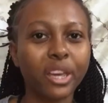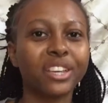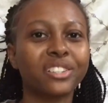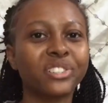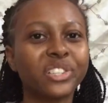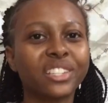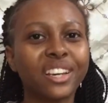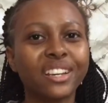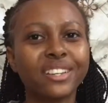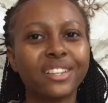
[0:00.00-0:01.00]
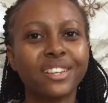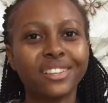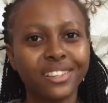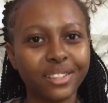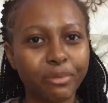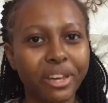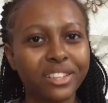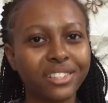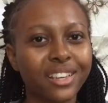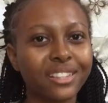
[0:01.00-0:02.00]
my edges are laid my
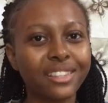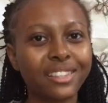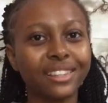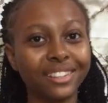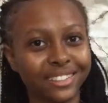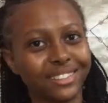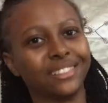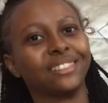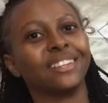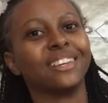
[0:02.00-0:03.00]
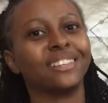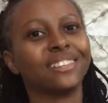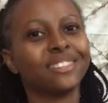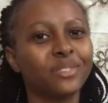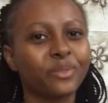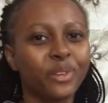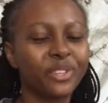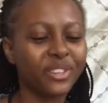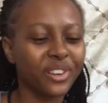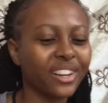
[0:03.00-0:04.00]
edges are sleek this is
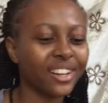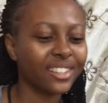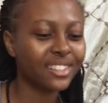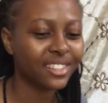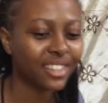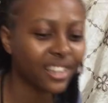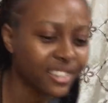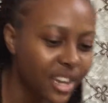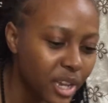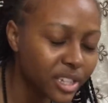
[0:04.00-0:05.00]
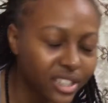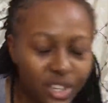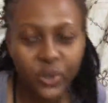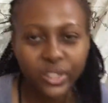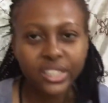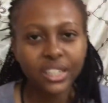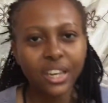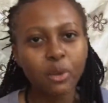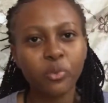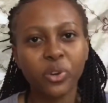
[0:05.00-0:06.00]
what you call a sleep edge the only
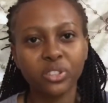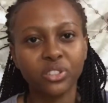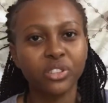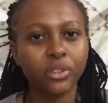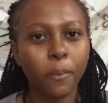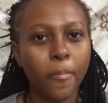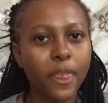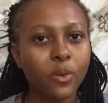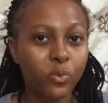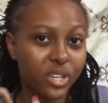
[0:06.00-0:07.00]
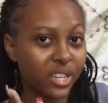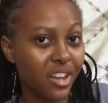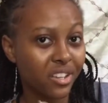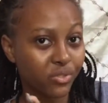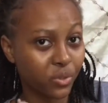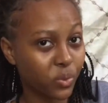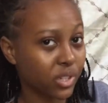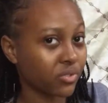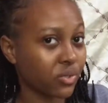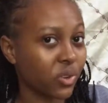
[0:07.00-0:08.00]
thing i'm wondering would it last for
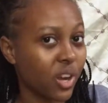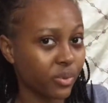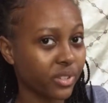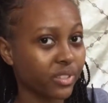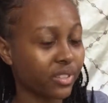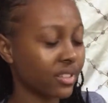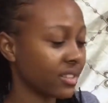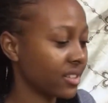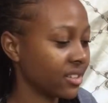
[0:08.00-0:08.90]
24 hours